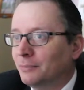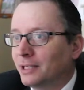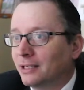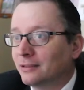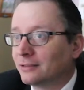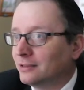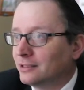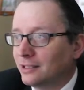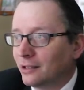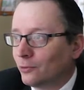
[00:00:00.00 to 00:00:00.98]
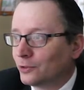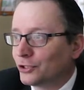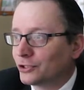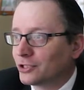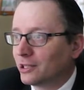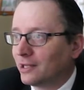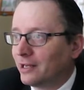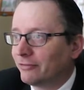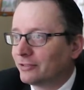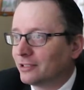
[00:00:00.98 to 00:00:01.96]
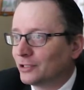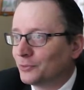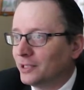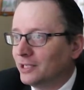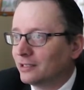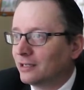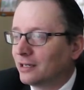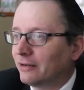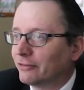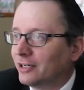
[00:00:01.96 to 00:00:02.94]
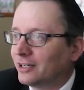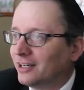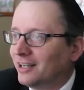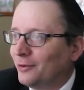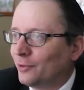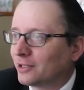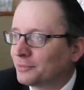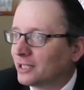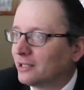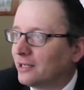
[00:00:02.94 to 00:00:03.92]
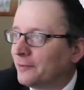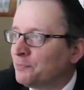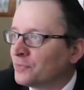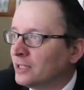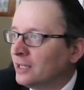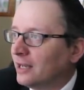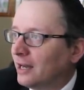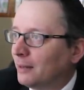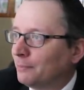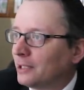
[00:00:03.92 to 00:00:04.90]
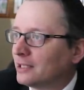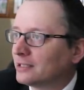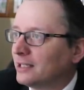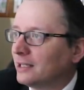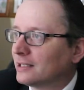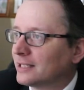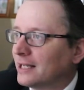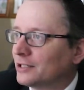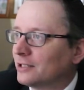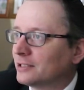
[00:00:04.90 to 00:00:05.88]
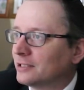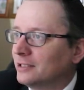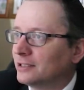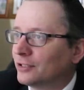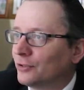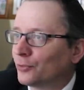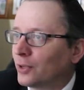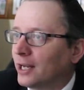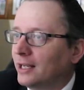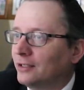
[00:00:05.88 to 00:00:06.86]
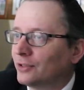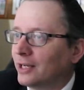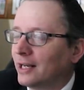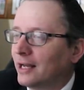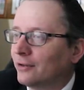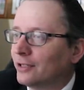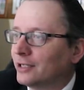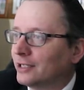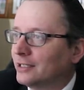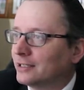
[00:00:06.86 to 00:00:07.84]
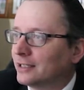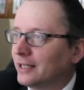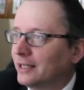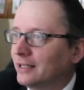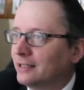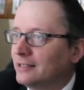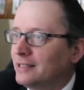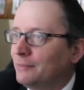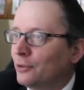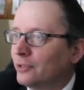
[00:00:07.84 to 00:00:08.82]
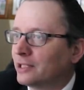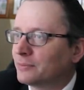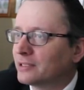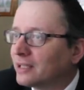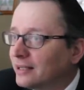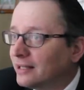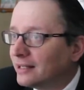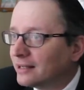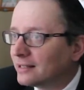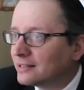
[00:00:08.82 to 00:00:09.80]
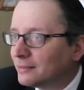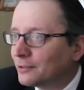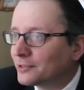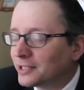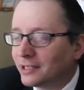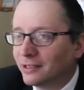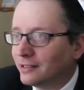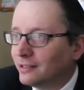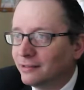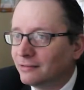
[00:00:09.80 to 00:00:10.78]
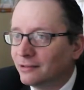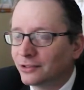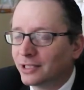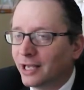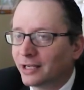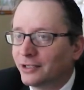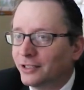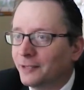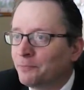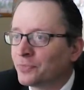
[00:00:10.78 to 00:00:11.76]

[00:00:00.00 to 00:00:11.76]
because you see that old church to the left as we get cut off there. Welcome to LA. Plaza de Los Angeles is to the right. Right now there is a gazebo in that space, and the gazebo is there, and it looks accurate.